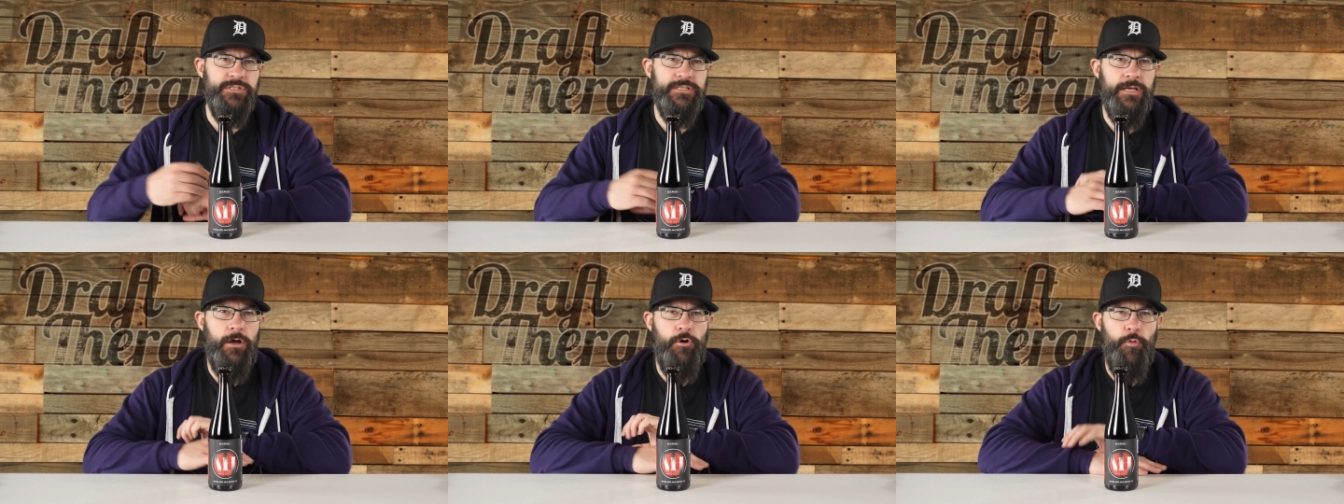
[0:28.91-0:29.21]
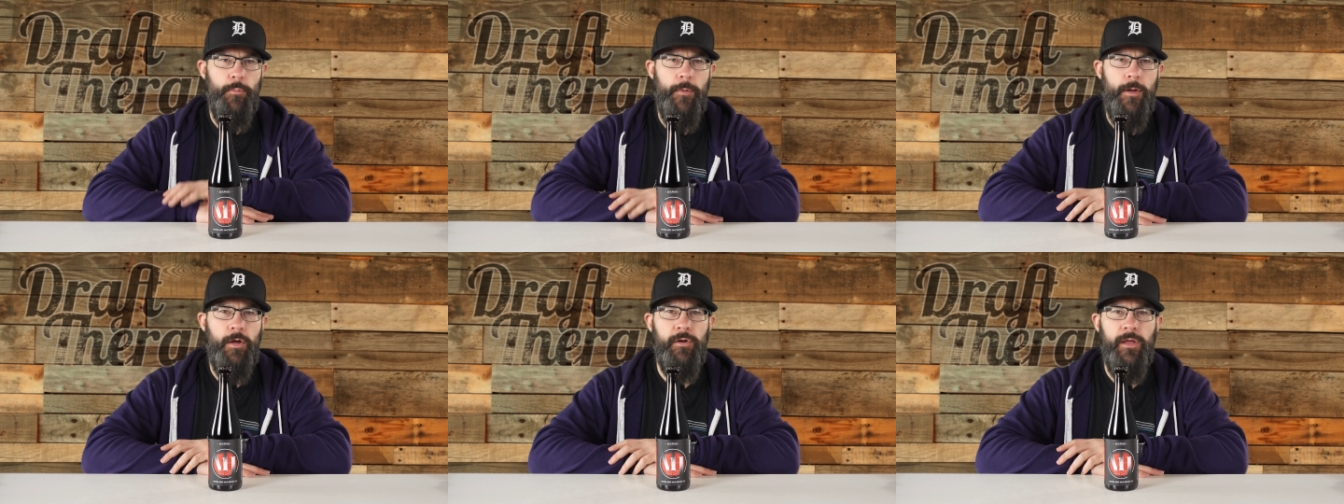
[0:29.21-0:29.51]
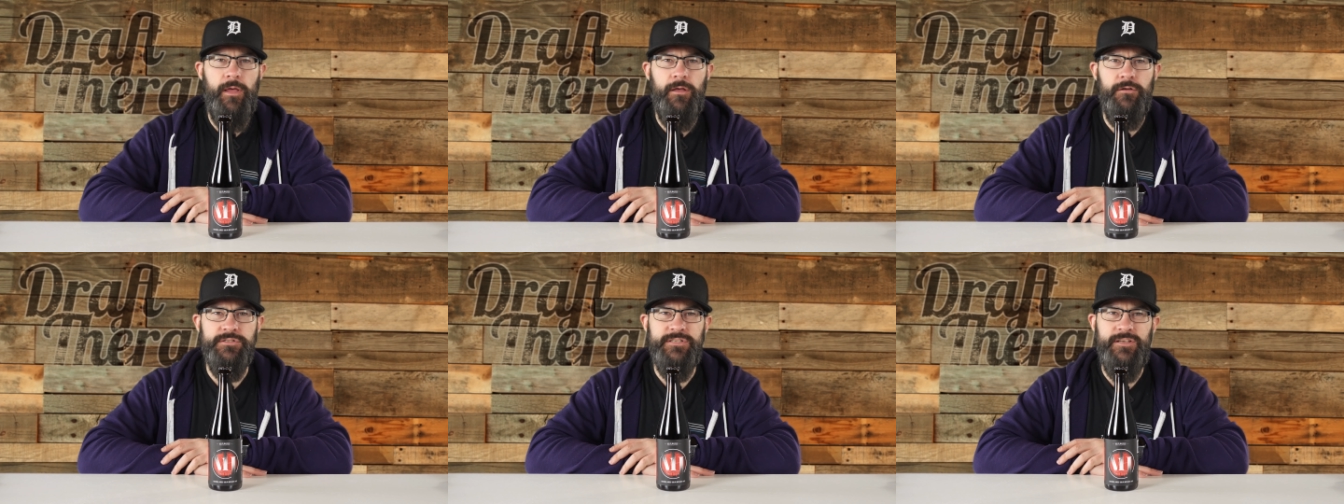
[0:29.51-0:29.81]
sour brown
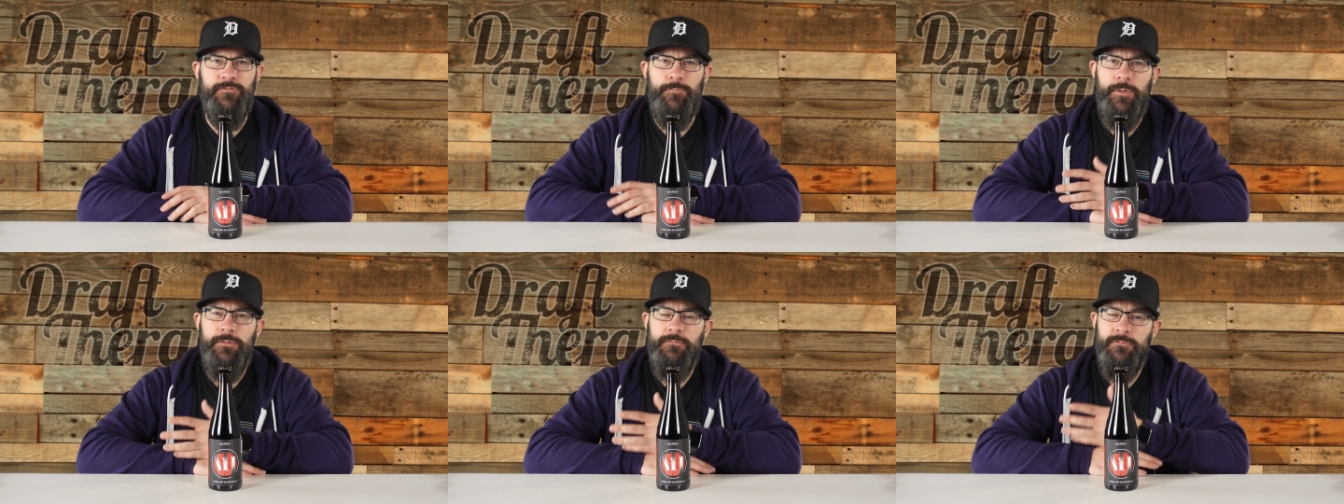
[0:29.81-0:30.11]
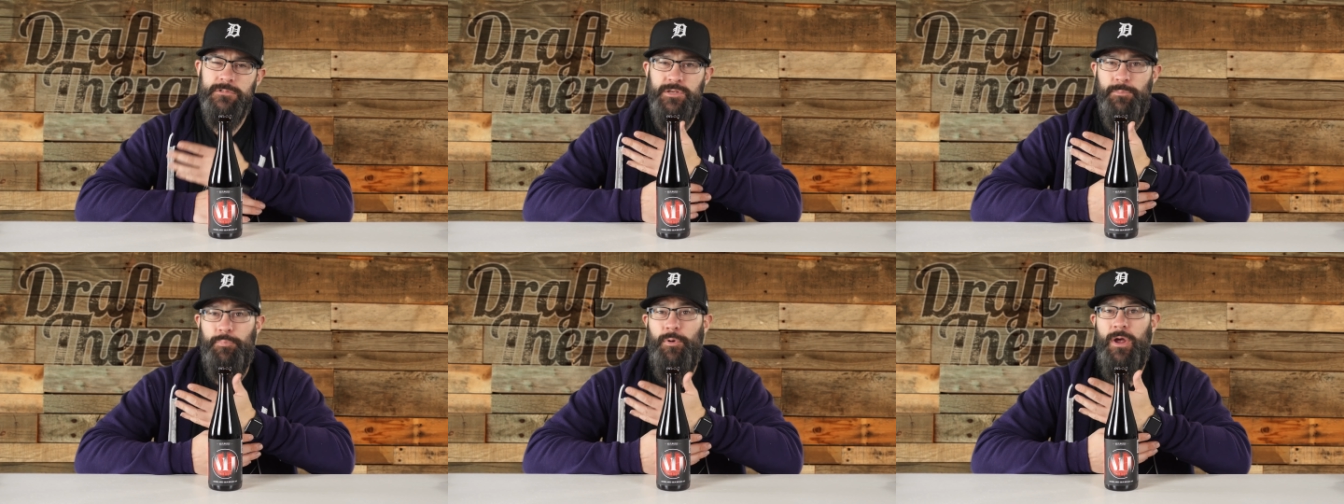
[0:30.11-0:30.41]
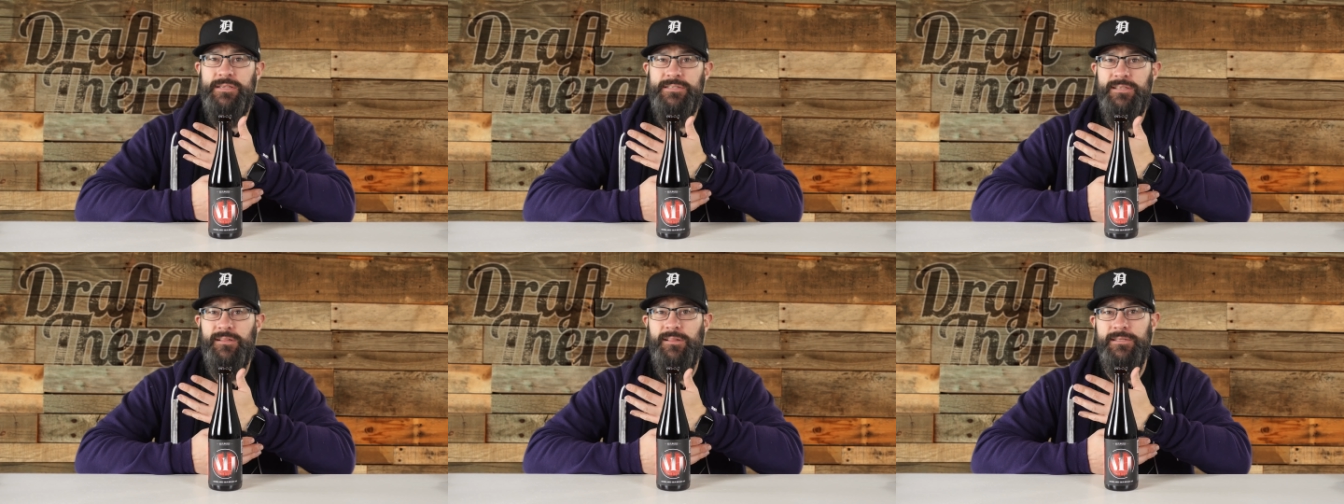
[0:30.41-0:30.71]
ales that have been
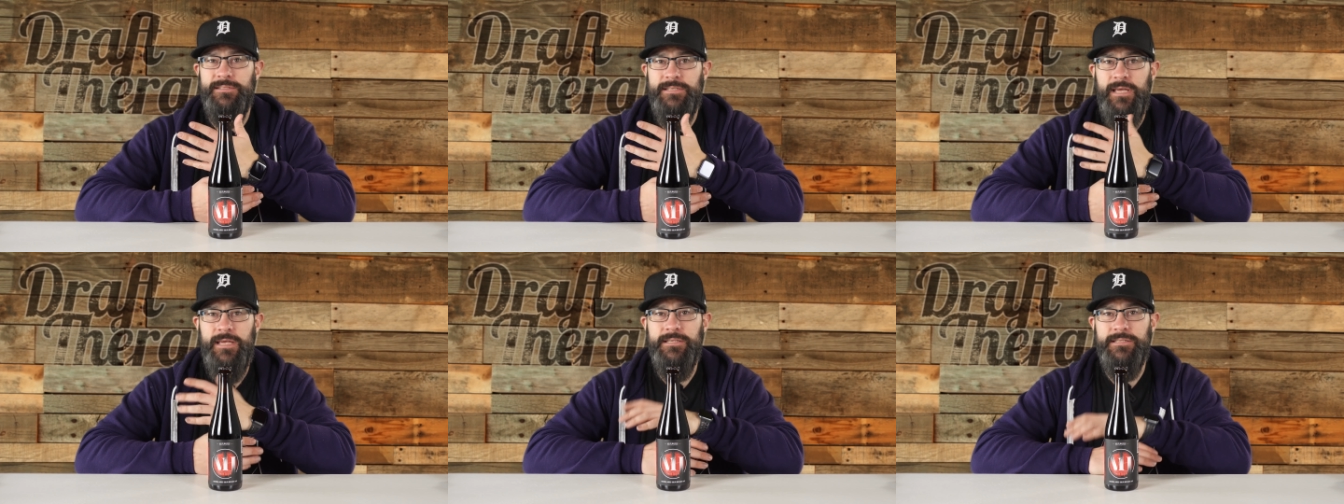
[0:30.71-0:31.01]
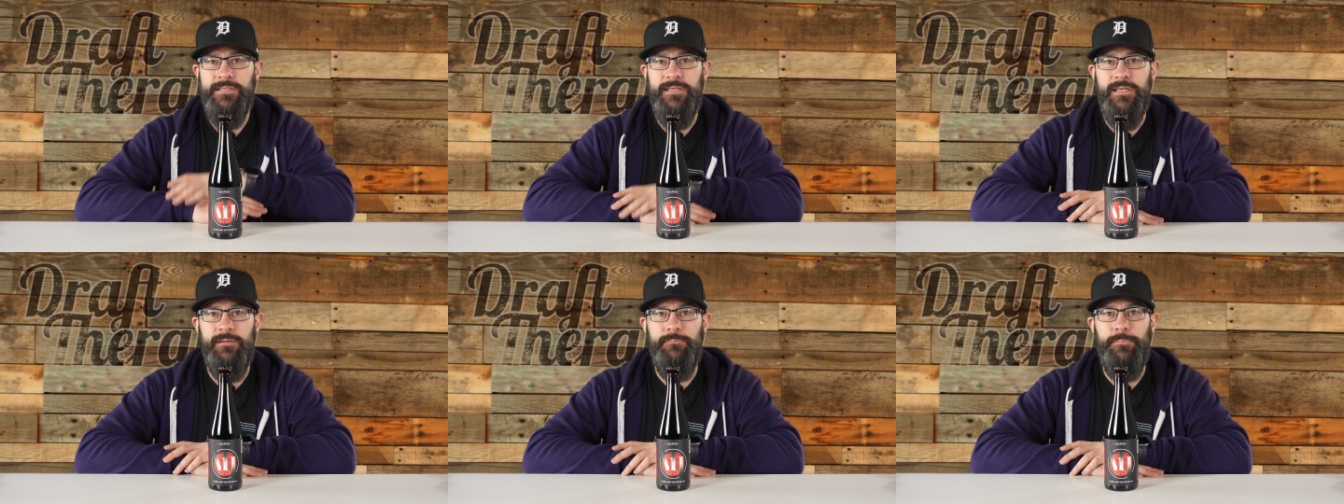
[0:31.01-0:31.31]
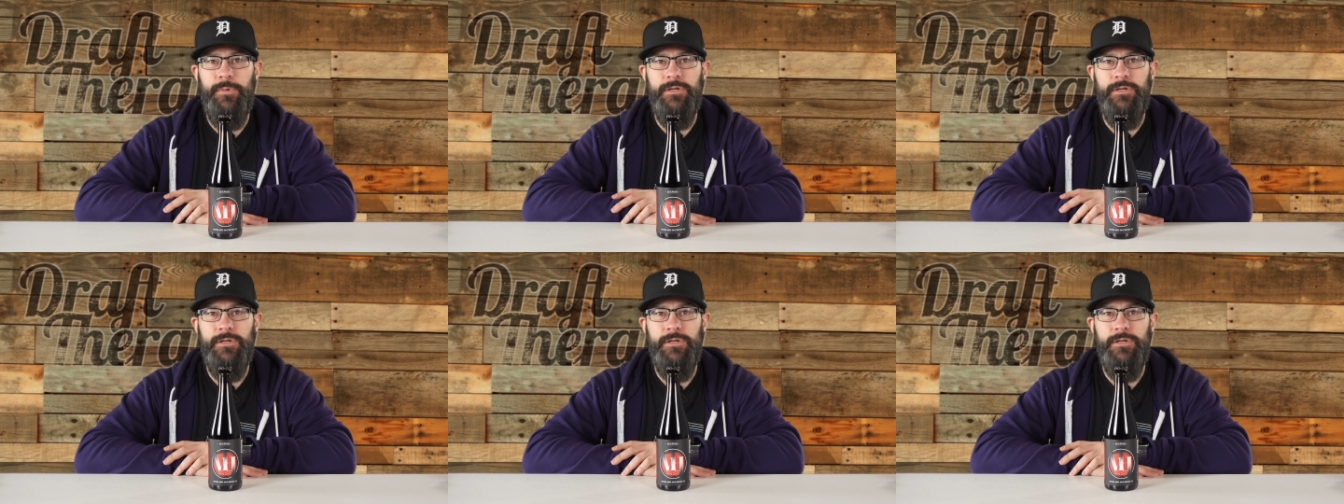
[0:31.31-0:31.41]
surprisingly tasty,